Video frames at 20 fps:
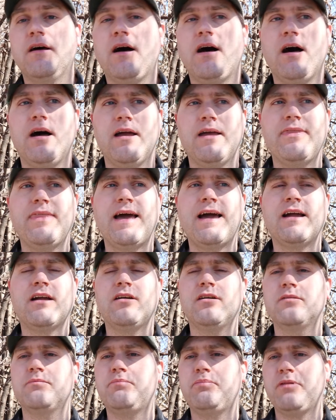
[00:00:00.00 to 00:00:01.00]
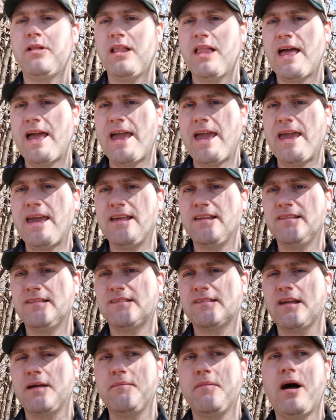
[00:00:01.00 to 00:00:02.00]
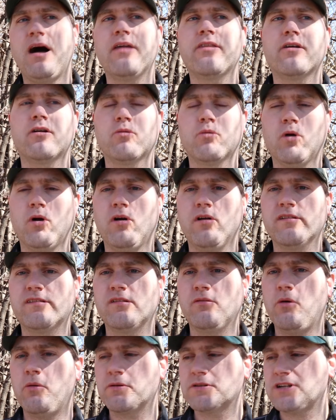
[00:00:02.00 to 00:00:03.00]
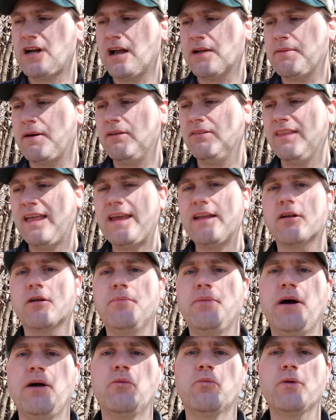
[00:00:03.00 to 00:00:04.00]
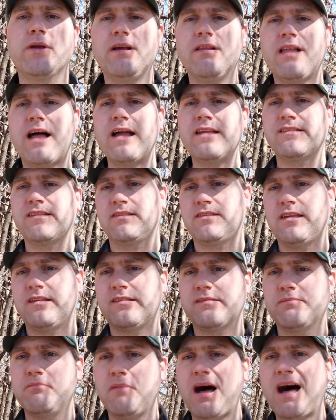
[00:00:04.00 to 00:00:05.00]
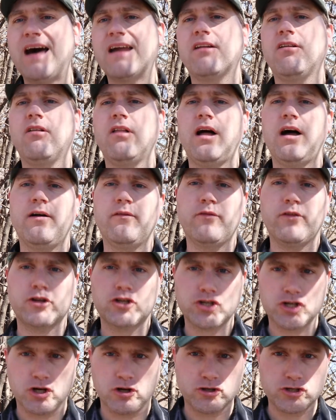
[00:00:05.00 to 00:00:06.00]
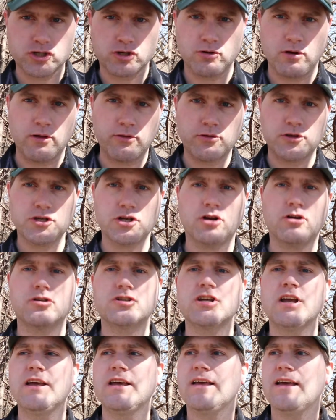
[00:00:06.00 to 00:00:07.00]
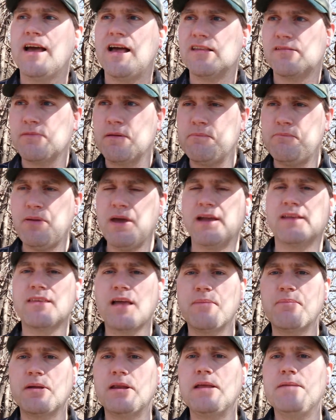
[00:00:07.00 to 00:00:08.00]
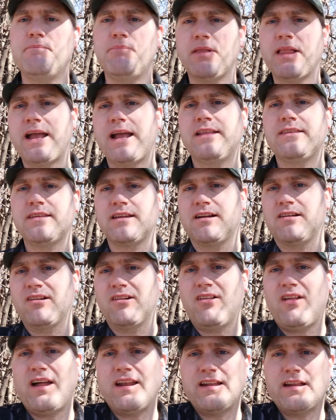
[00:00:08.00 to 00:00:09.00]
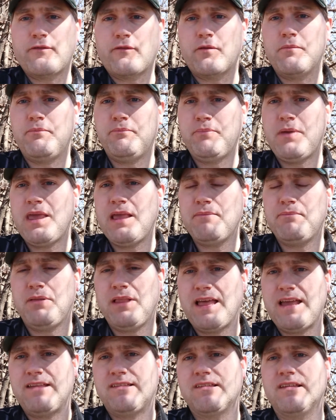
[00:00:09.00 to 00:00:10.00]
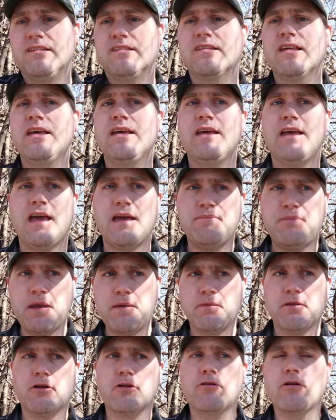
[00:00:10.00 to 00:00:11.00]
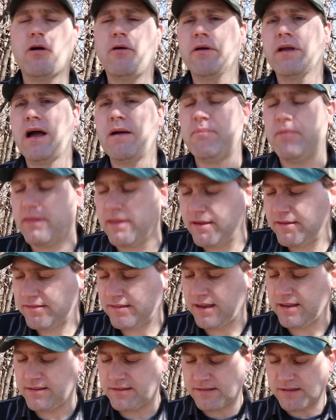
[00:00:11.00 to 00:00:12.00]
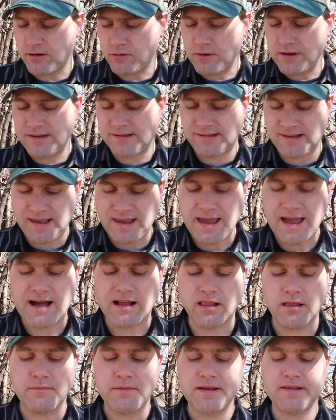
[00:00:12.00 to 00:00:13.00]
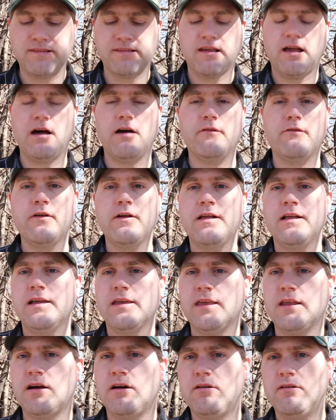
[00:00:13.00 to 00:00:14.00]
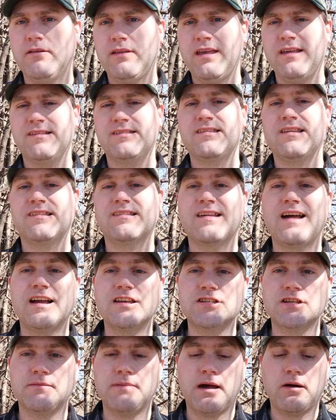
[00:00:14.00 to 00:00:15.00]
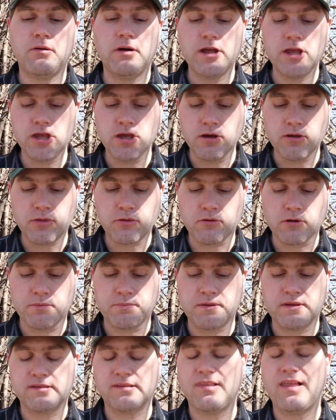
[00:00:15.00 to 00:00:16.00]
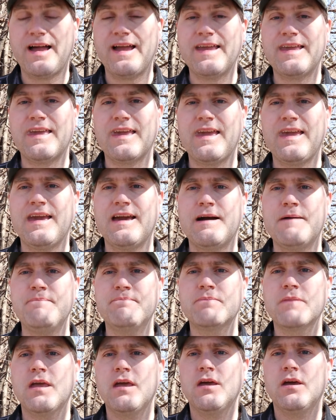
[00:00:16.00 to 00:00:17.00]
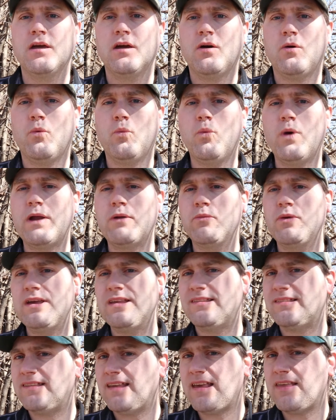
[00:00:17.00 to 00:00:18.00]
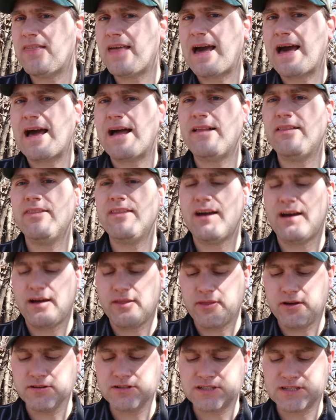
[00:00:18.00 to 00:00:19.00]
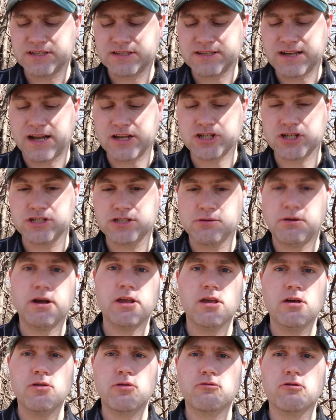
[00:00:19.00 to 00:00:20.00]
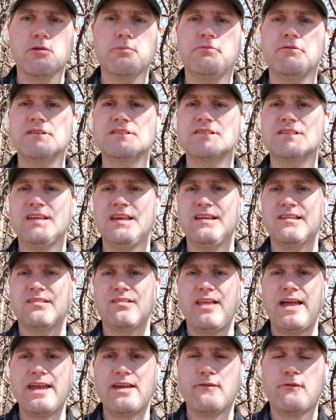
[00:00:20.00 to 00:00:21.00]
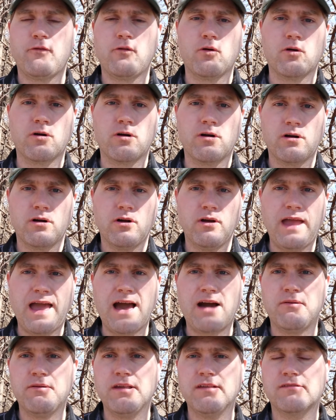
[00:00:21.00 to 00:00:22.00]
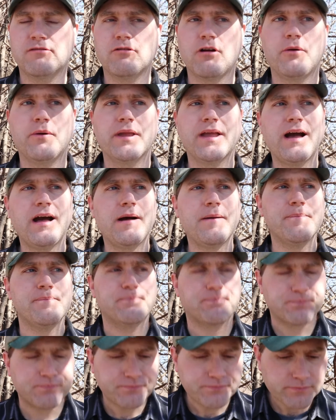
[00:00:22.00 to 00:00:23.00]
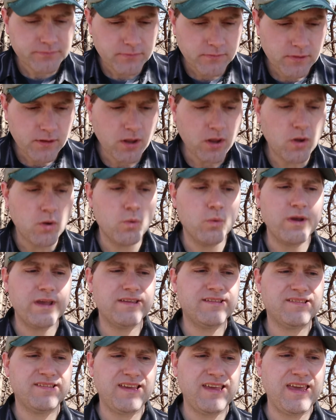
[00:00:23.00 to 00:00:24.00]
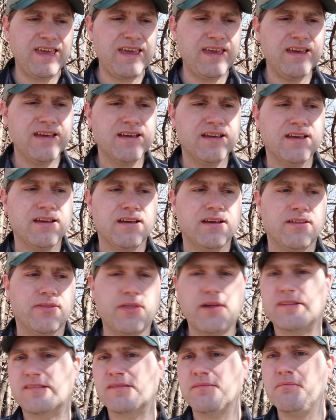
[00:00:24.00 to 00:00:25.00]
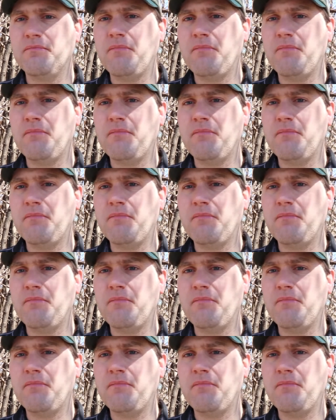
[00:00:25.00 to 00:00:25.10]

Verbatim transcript: uh, and that could play some other roles in what we're talking about later, but realize that this model of the church growth church has been picked up and implanted on a lot of different places. And people are growing up in this. And so we see elements of, you know, his discussion about what youth group is like and when we see that uh, those discussions of what youth group was is like for how he's growing up, we see this